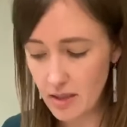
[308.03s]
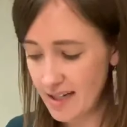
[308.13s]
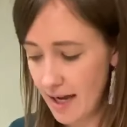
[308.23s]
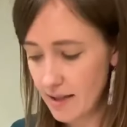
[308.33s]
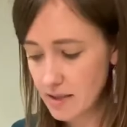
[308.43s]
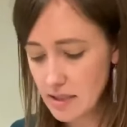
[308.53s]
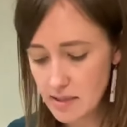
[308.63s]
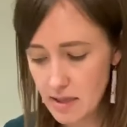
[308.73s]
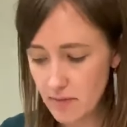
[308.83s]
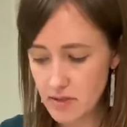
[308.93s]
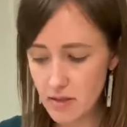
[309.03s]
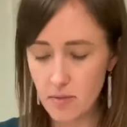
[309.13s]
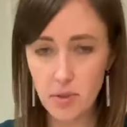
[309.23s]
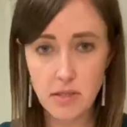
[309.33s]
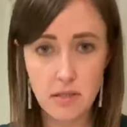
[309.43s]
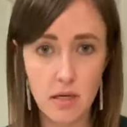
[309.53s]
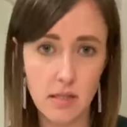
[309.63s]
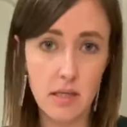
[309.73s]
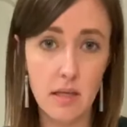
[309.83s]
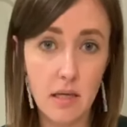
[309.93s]
And I like to save some pizza
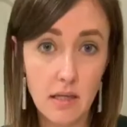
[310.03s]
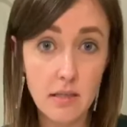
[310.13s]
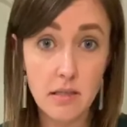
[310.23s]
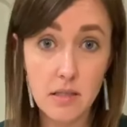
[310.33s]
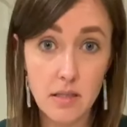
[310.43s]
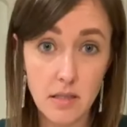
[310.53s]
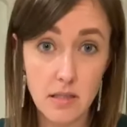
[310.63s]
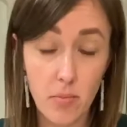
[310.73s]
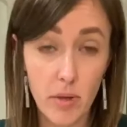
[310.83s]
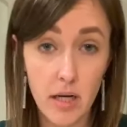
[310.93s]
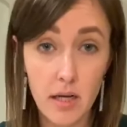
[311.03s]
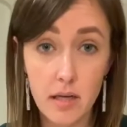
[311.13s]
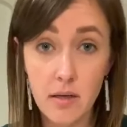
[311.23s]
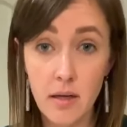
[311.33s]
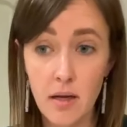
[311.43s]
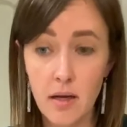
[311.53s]
sauce at the end to dip it in.